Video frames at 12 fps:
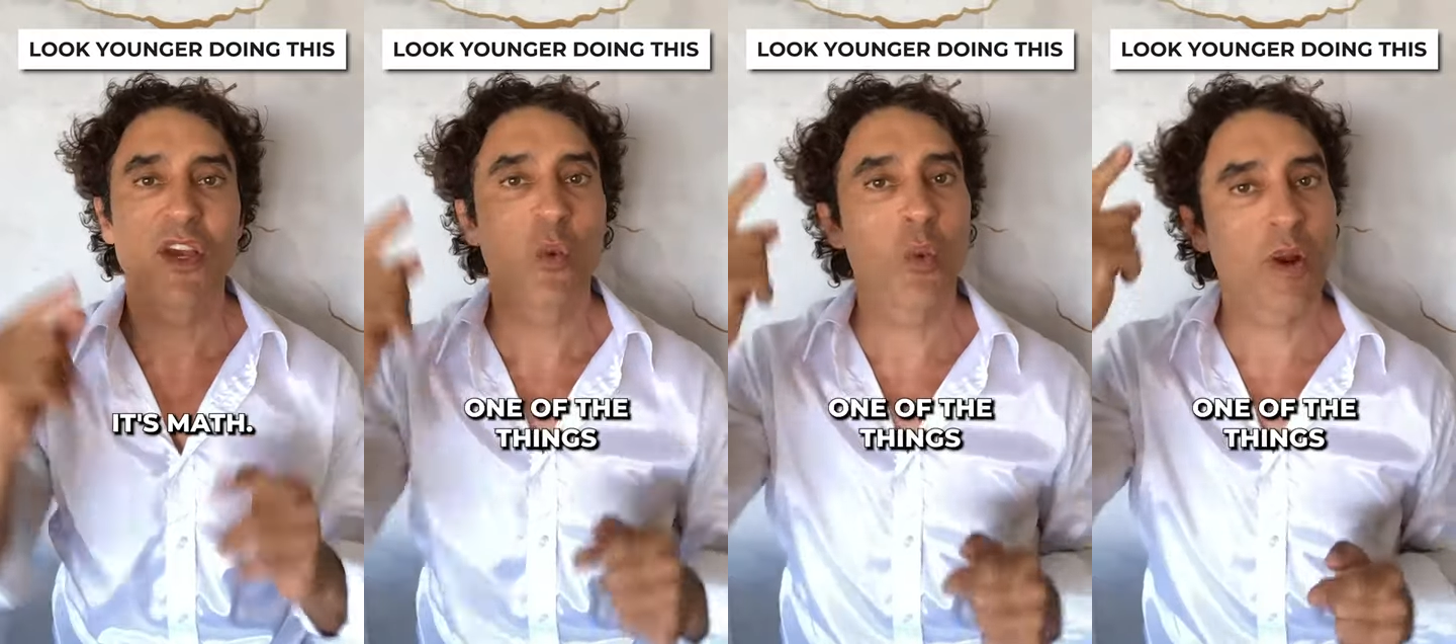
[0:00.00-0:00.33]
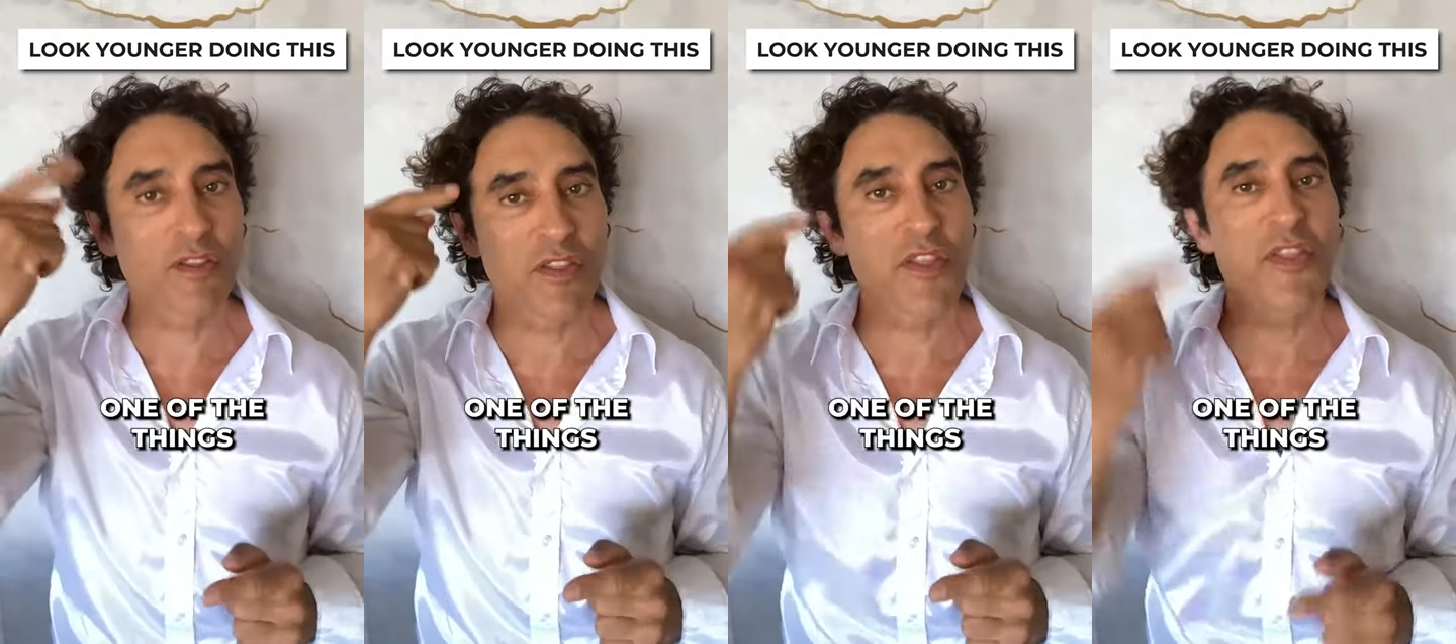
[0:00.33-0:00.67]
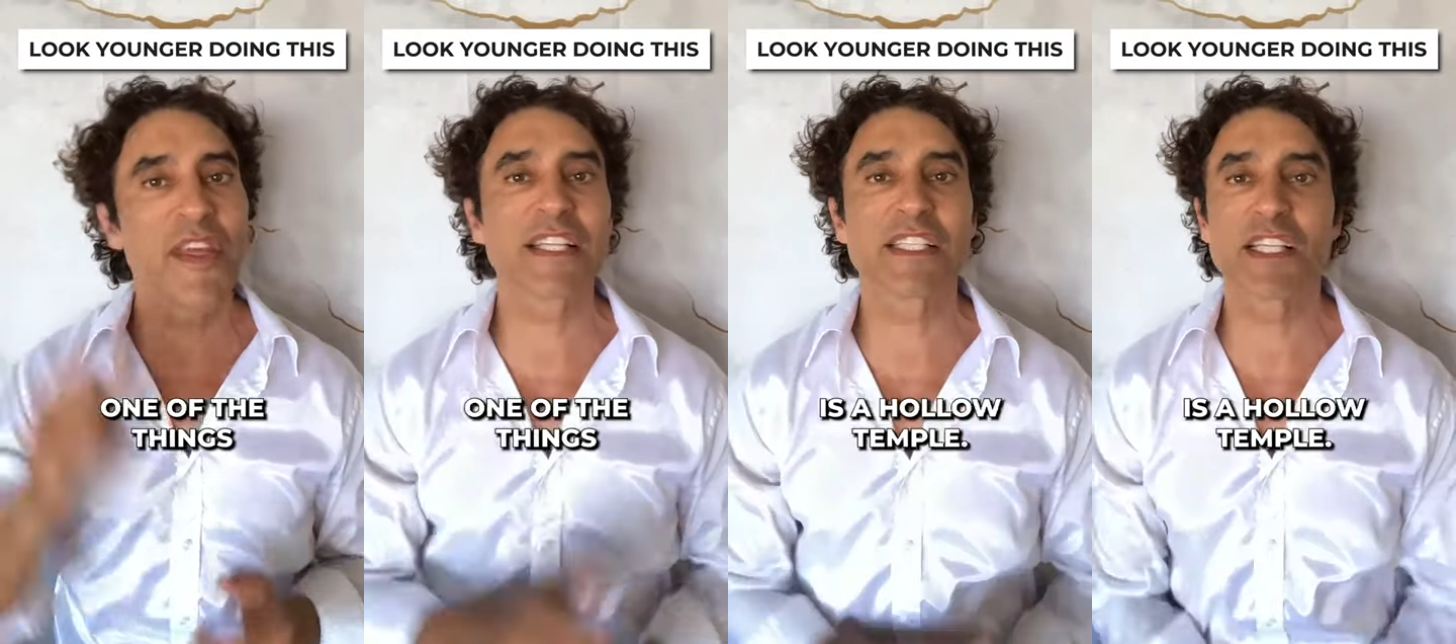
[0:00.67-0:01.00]
One of the
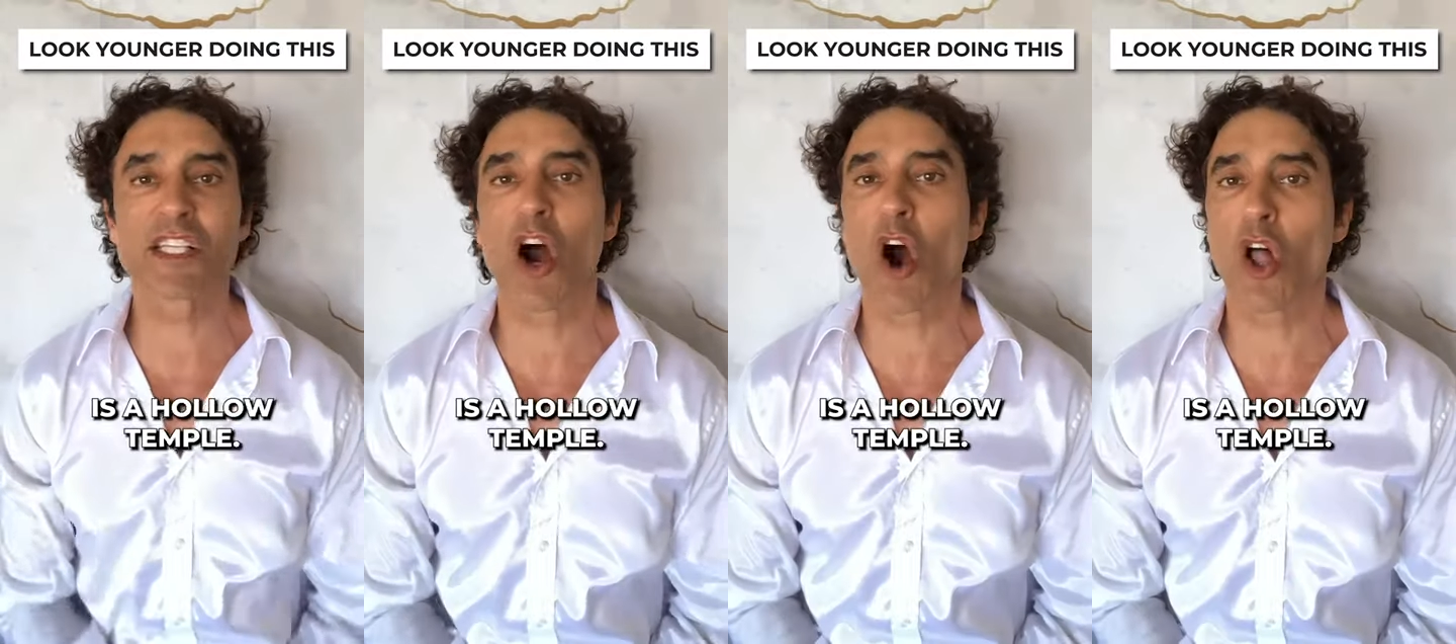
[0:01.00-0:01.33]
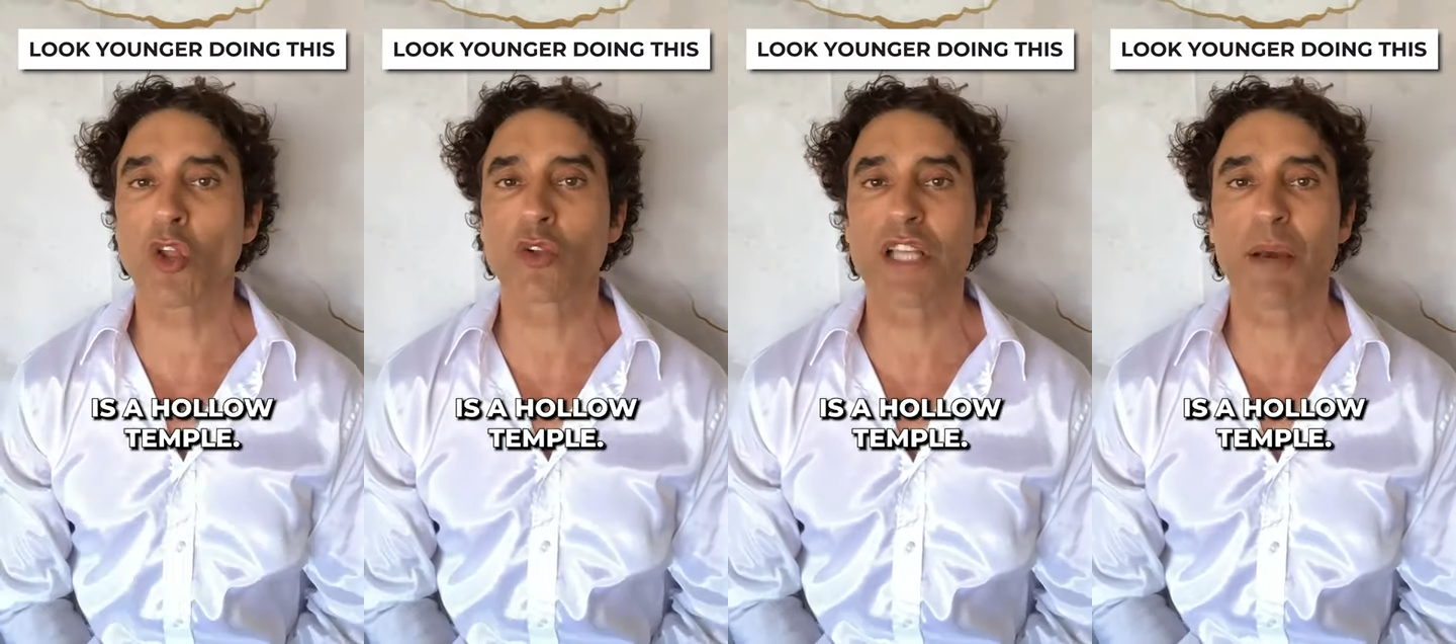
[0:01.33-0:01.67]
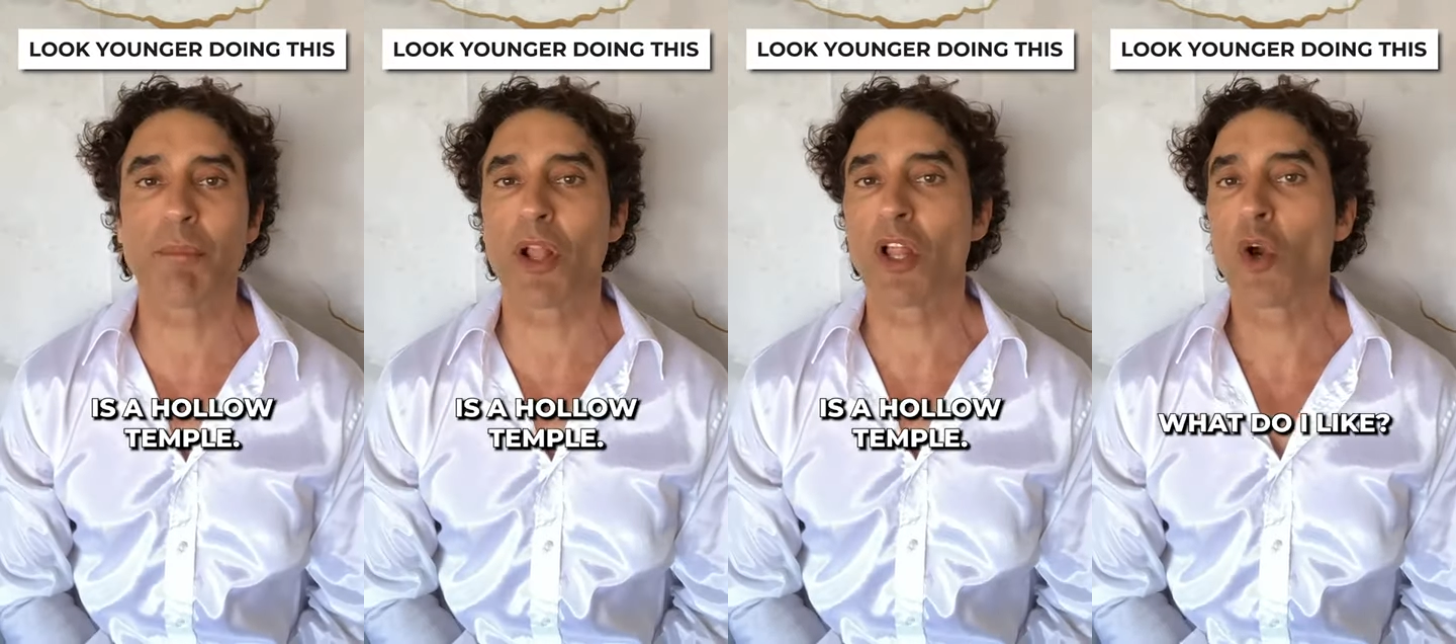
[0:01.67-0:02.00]
things is a hollow
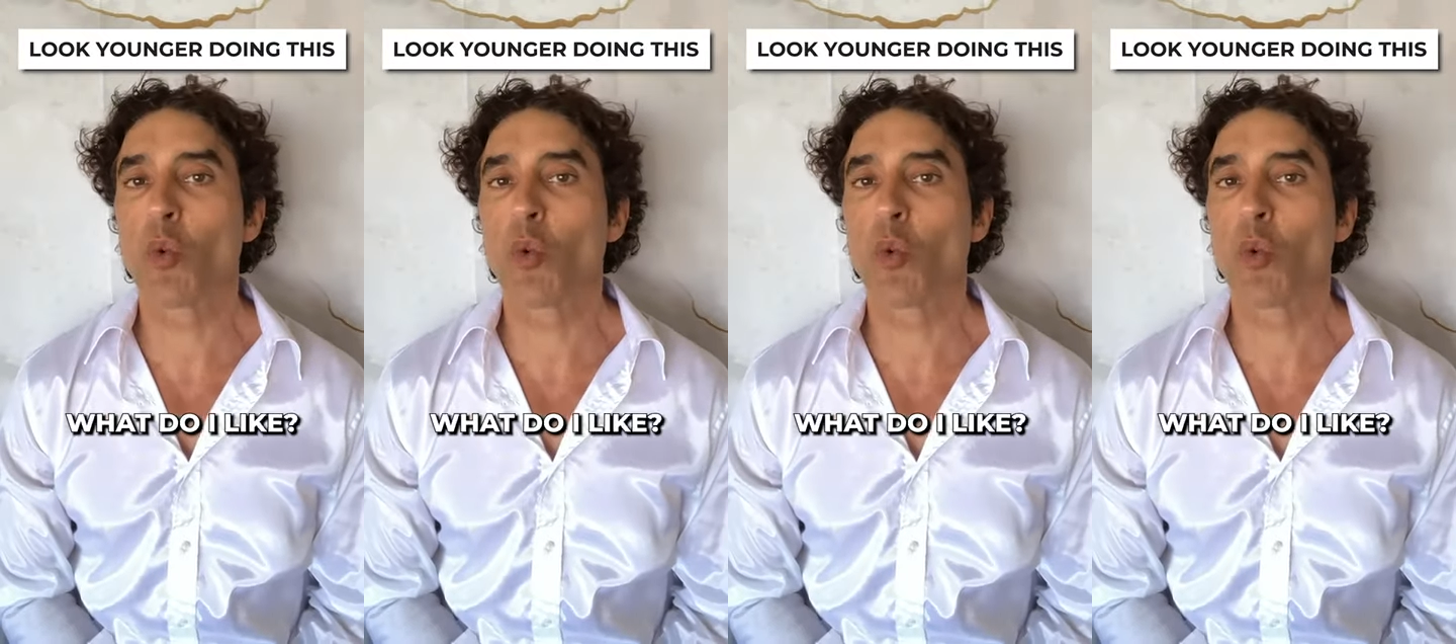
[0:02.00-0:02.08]
temple.